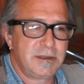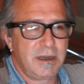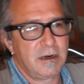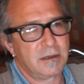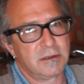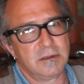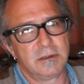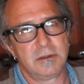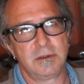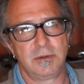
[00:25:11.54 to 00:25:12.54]

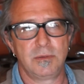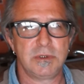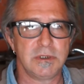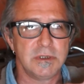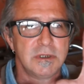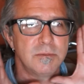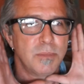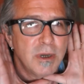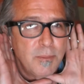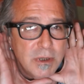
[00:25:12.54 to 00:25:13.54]
character, he did
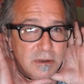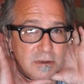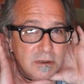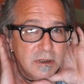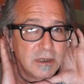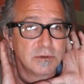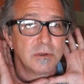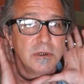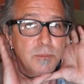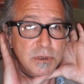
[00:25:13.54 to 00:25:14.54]
puppet things
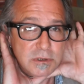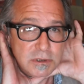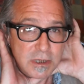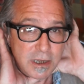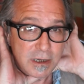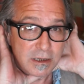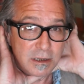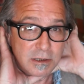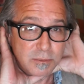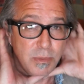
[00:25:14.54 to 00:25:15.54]
where he puts his head
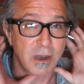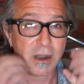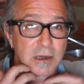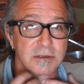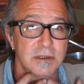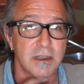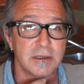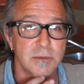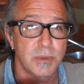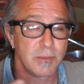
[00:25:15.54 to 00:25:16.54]
in this box and
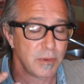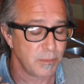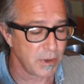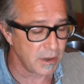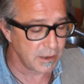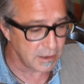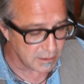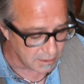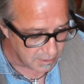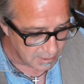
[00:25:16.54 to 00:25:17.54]
has a puppet
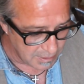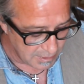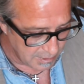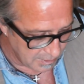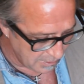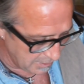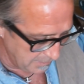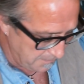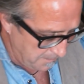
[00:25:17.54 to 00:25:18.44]
body, and